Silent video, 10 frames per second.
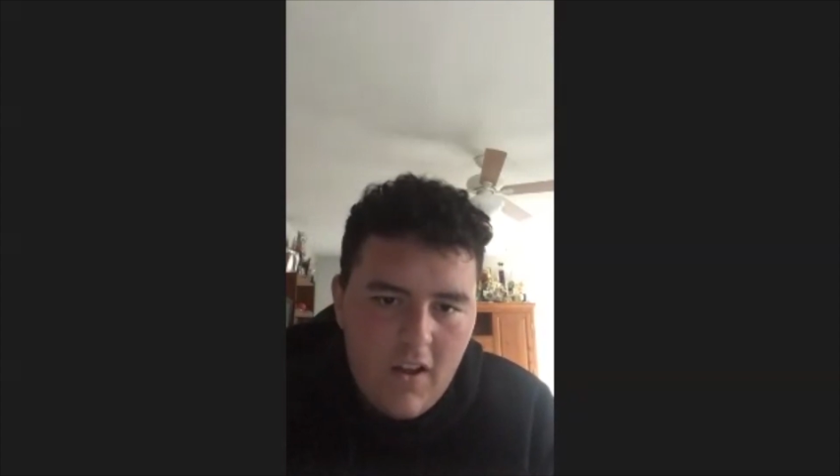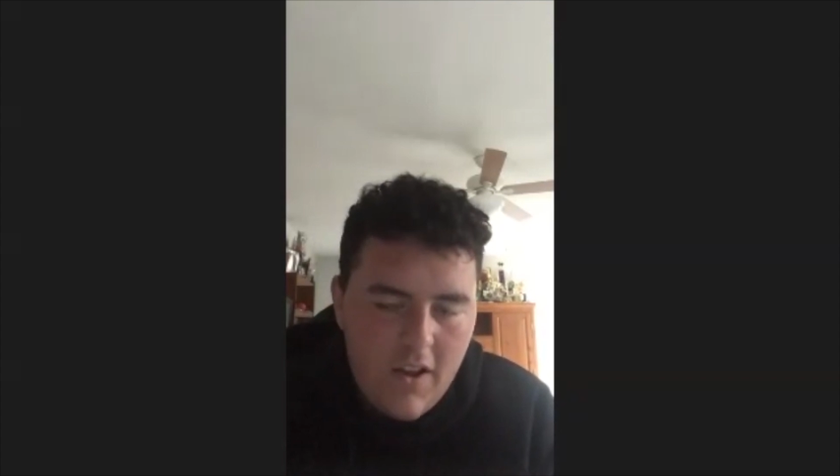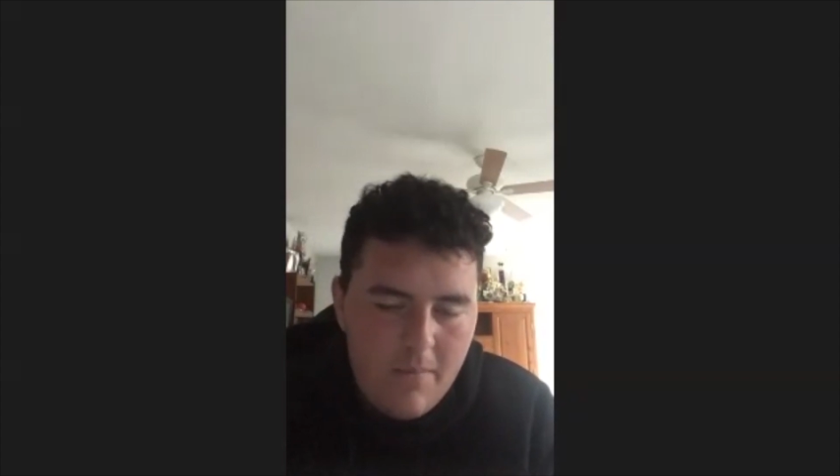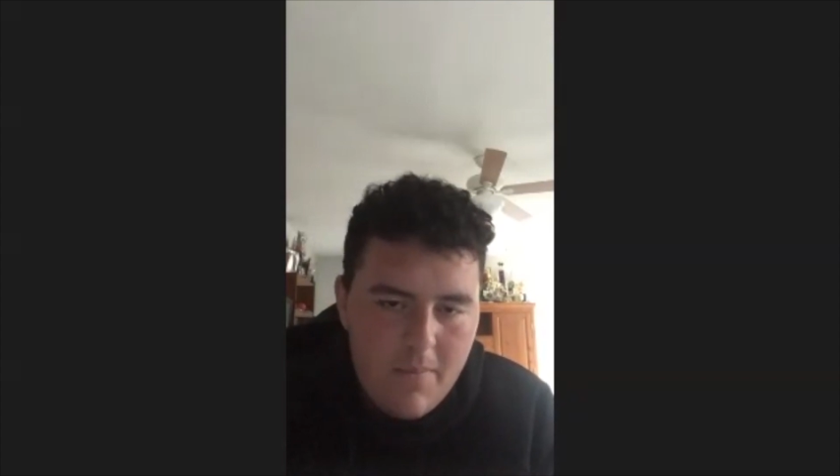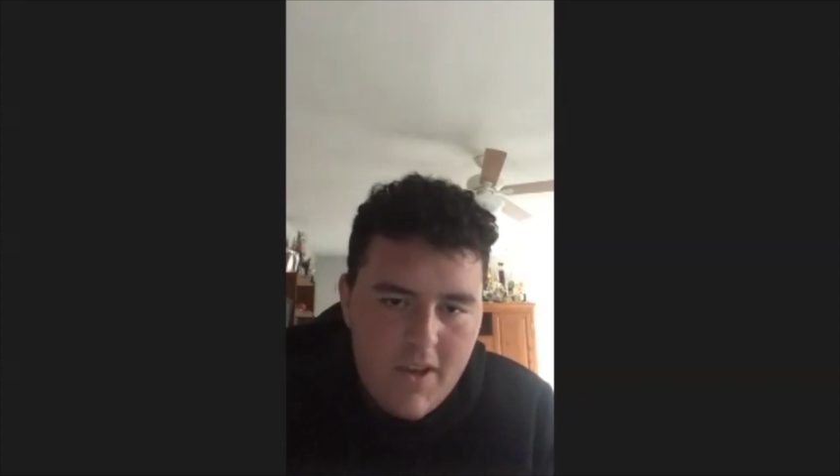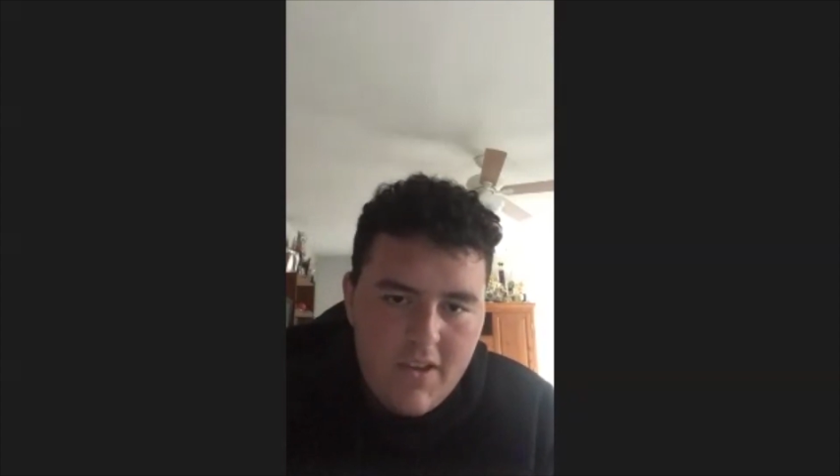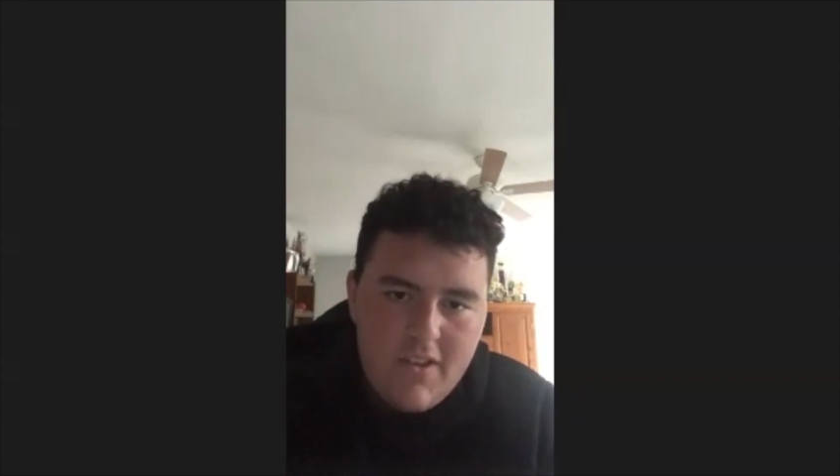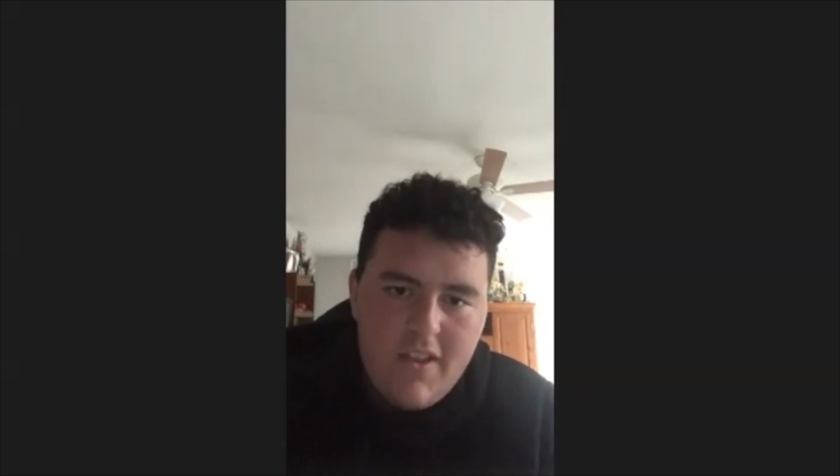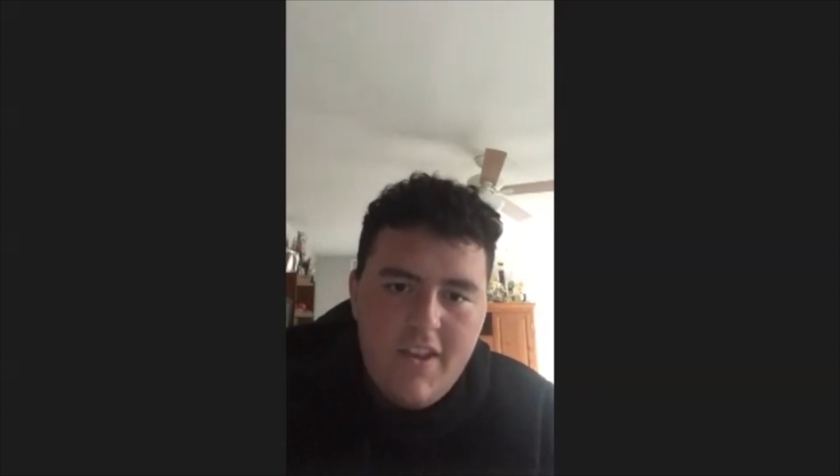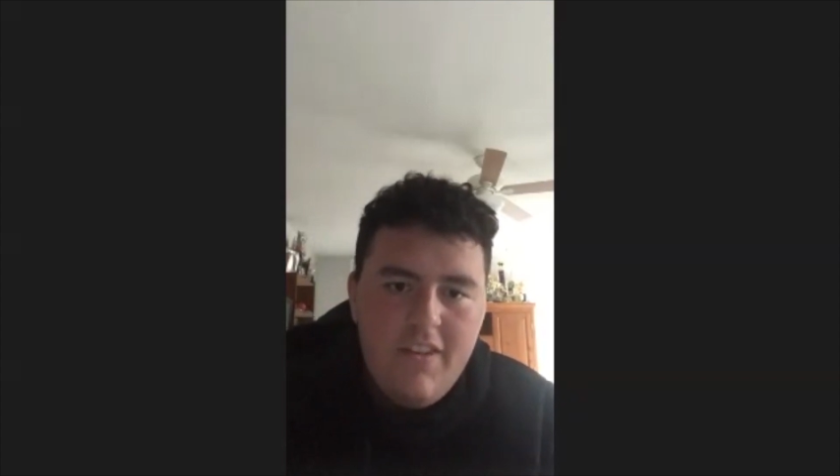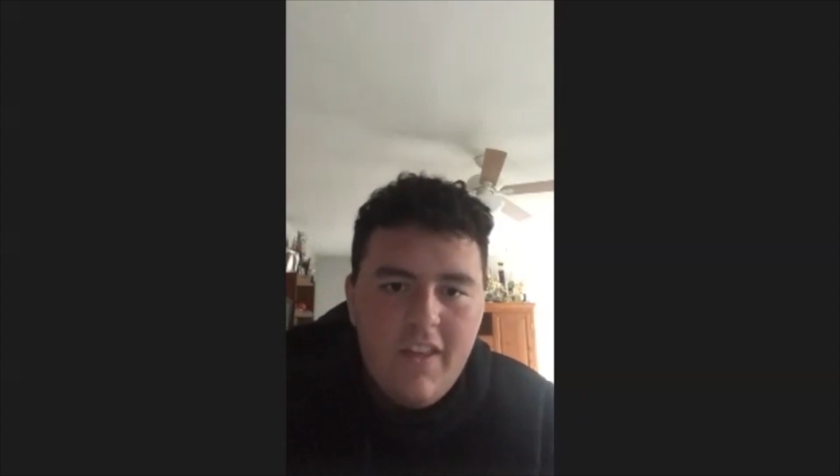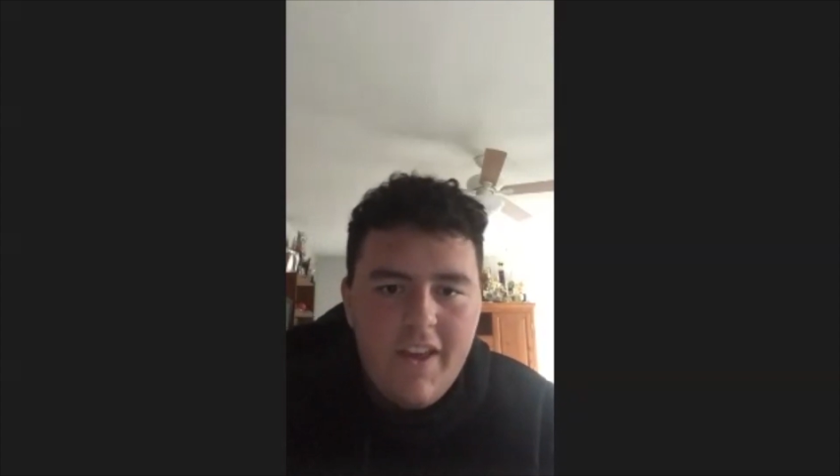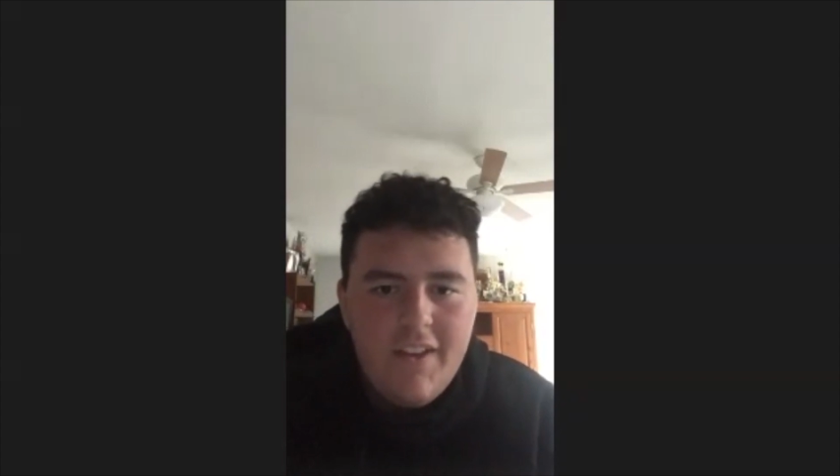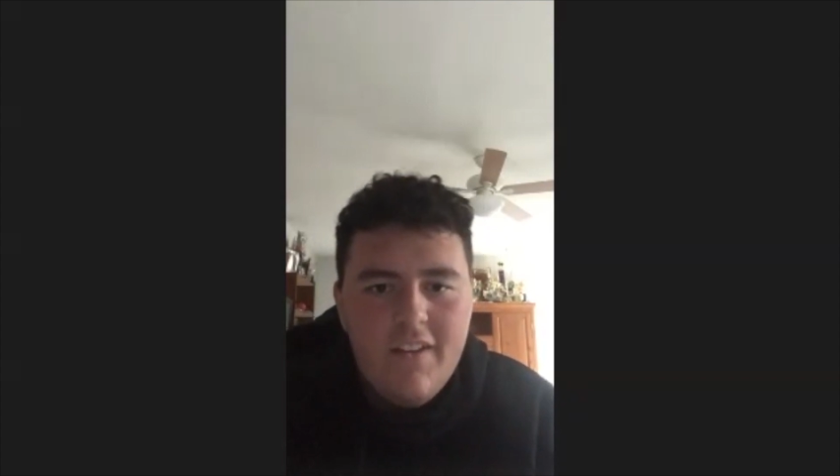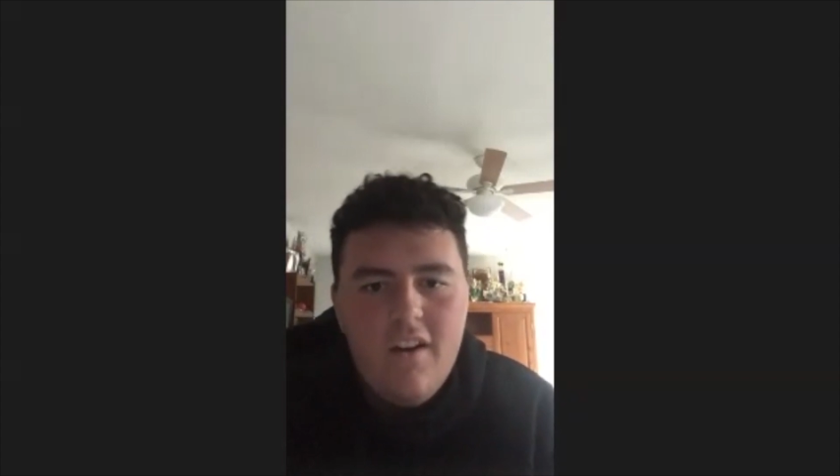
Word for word: hype beast and like